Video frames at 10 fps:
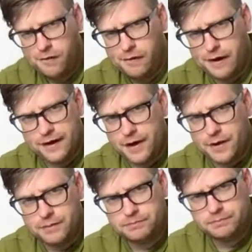don't know.
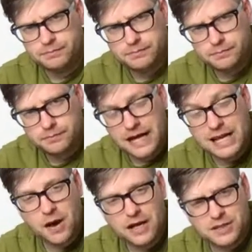
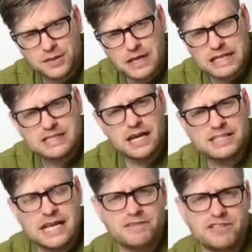No, I do. It's
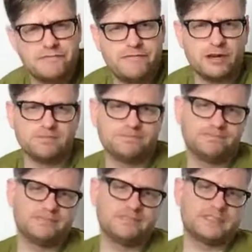television and film.
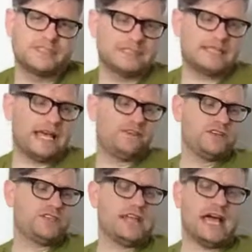
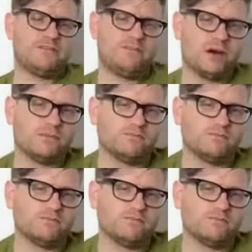Television and film.